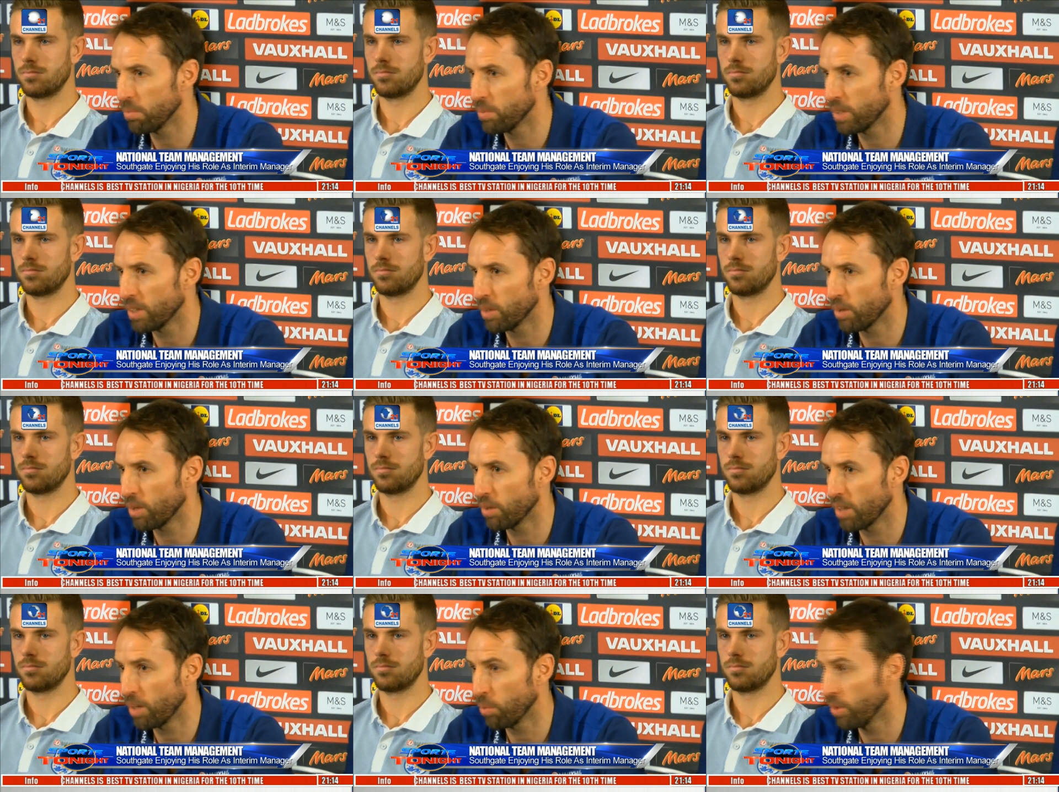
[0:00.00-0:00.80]
Speaker 1: game. You
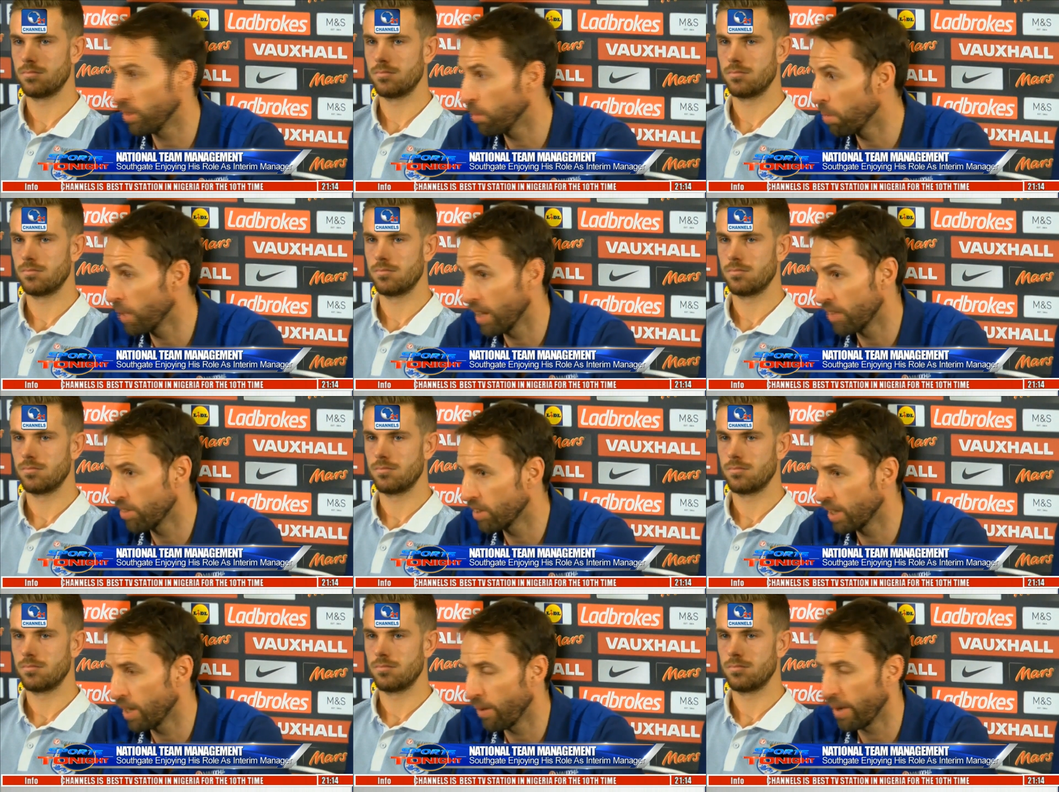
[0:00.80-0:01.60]
know, I, I want the
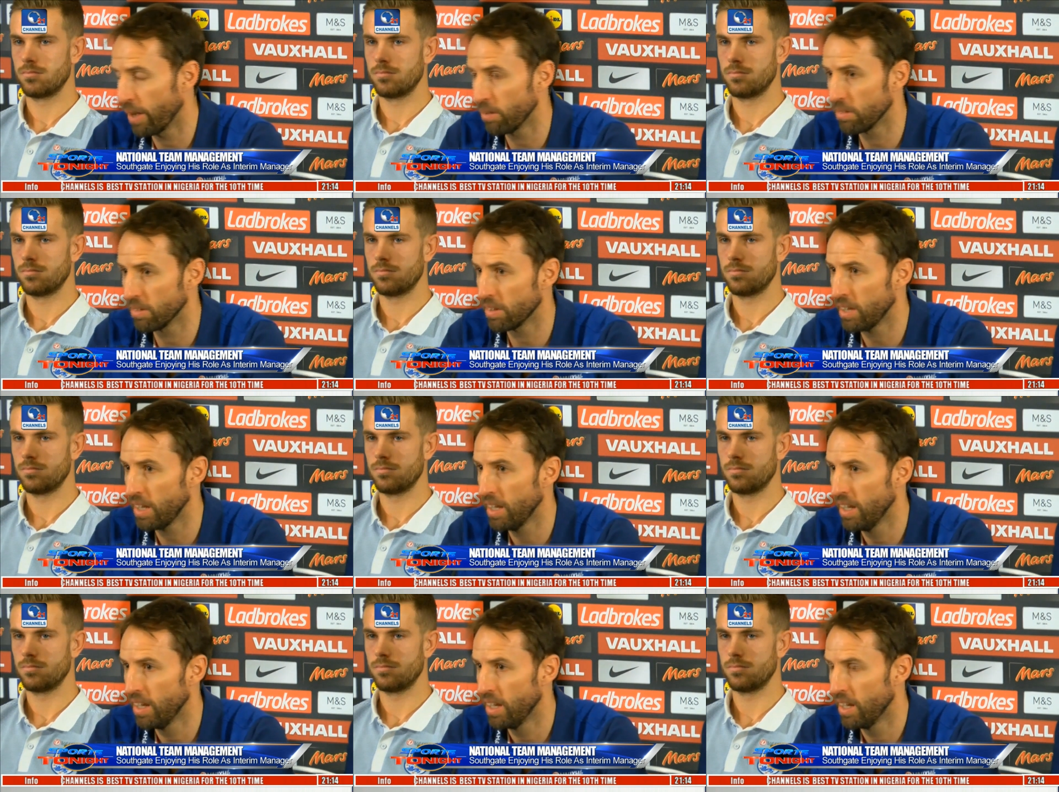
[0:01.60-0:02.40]
players to go out
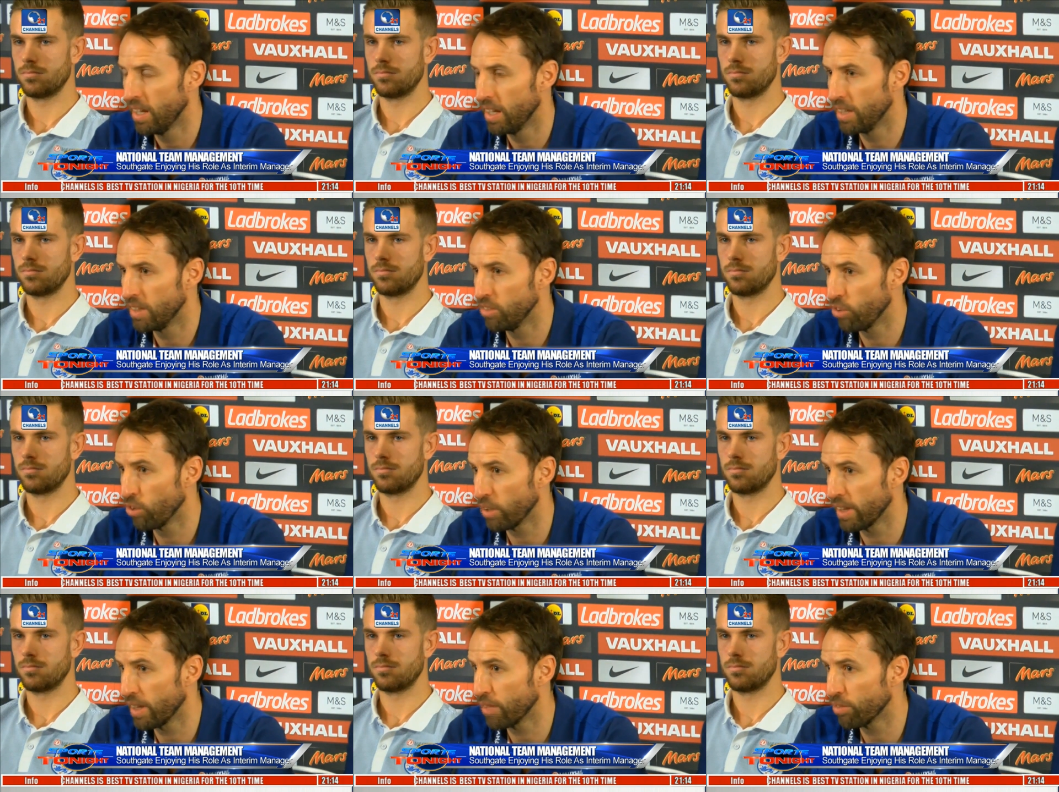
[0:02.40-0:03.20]
and
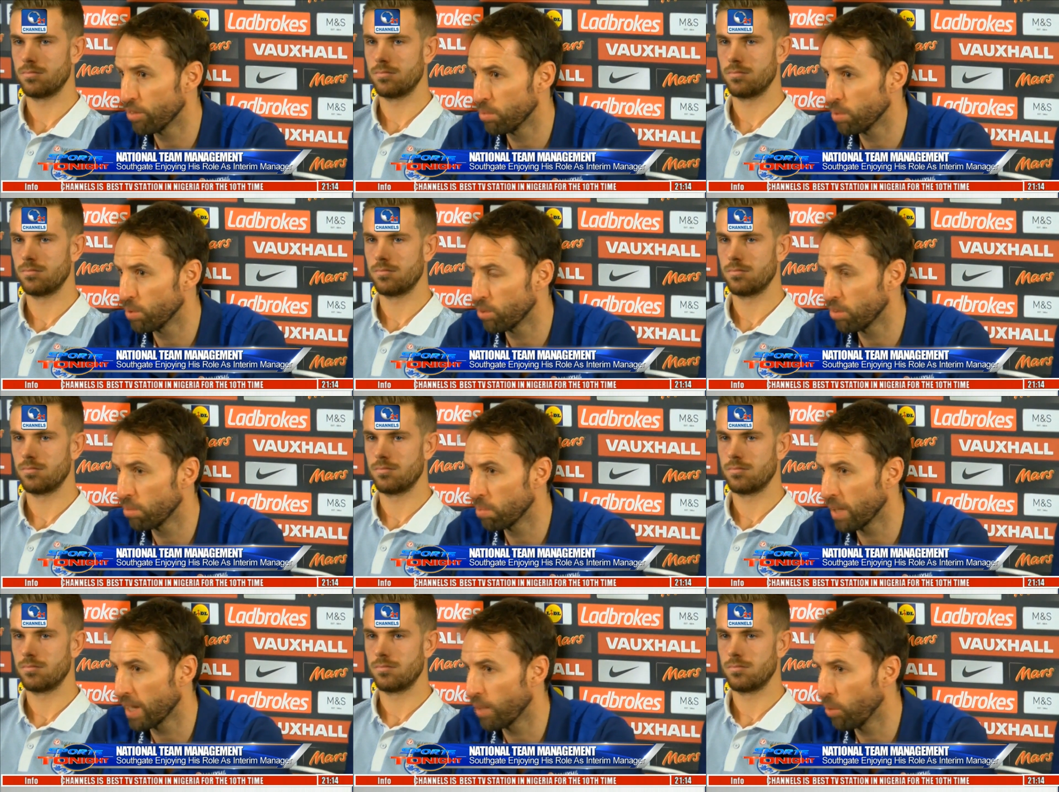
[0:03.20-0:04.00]
enjoy their football,
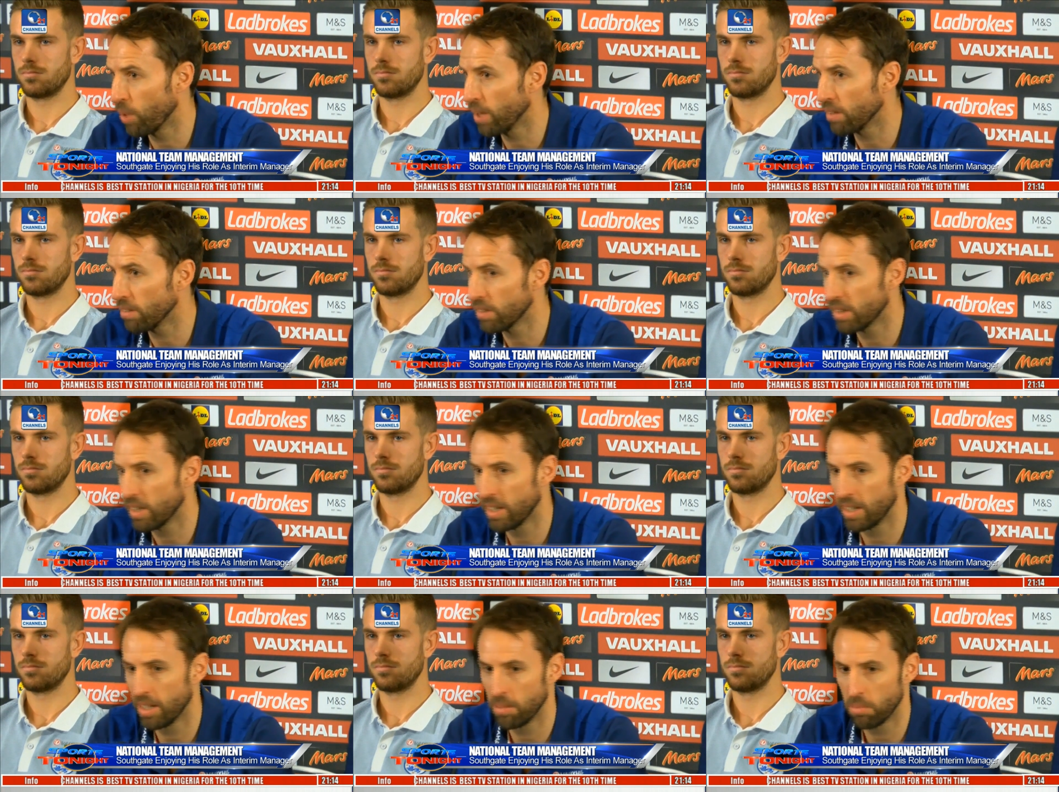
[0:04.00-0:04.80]
to play well,
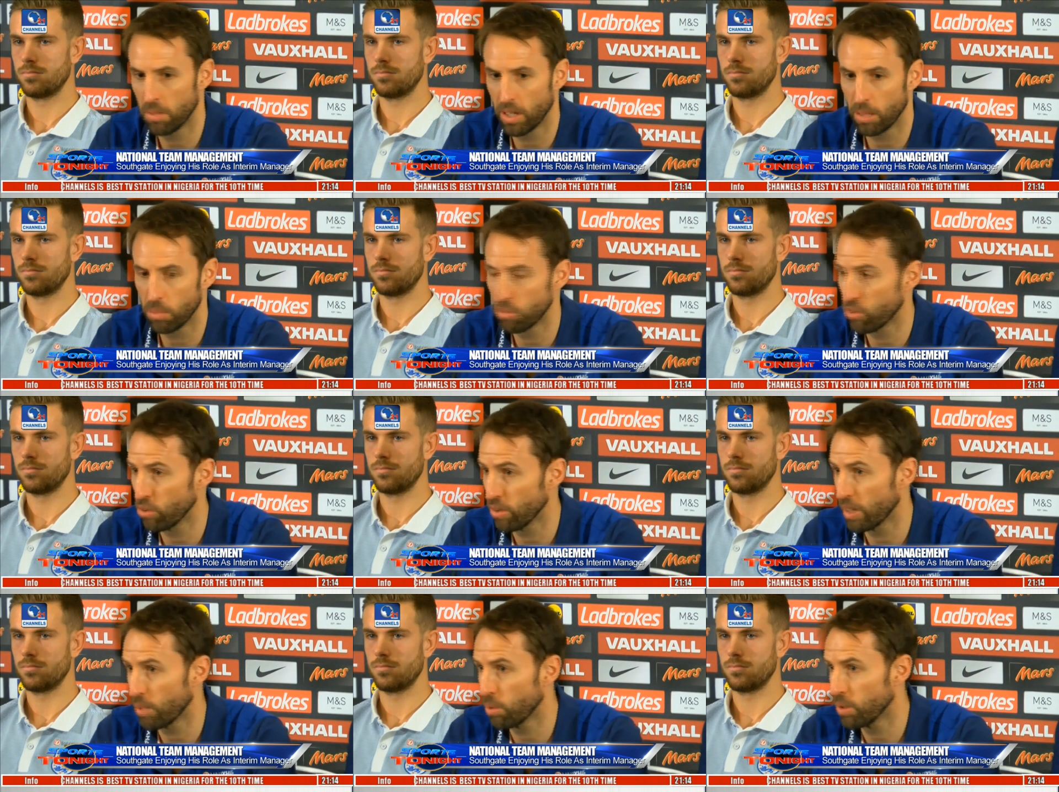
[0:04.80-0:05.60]
um, and I'm
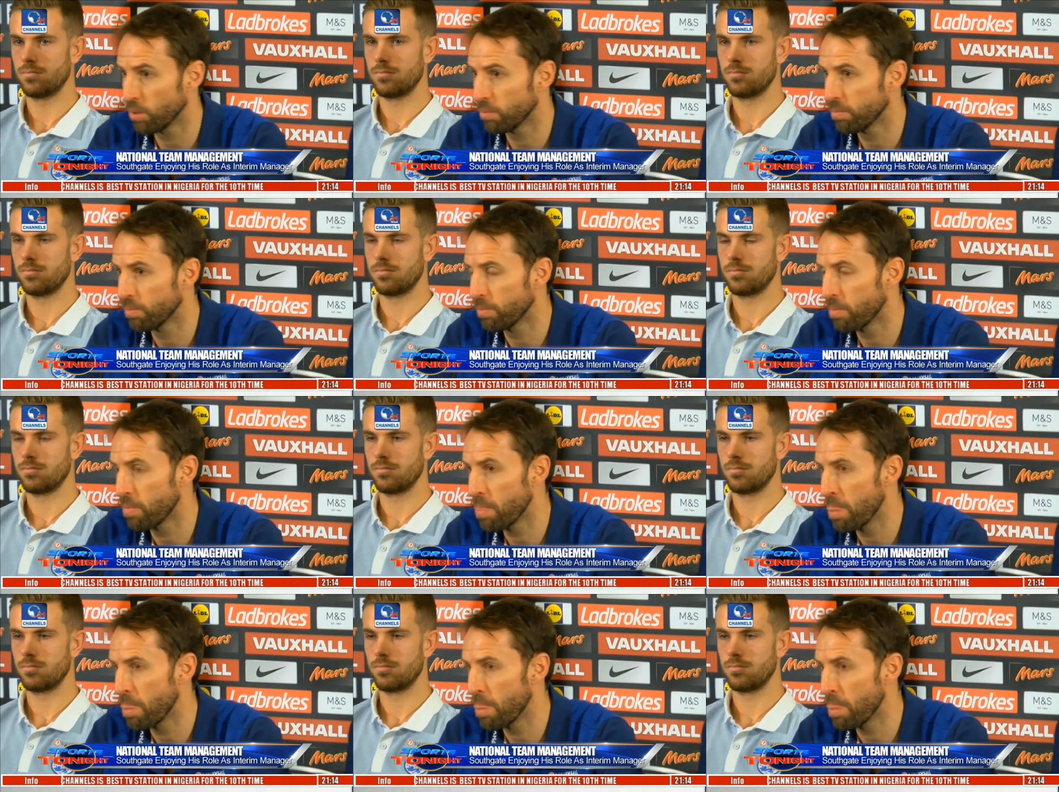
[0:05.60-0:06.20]
sure they will.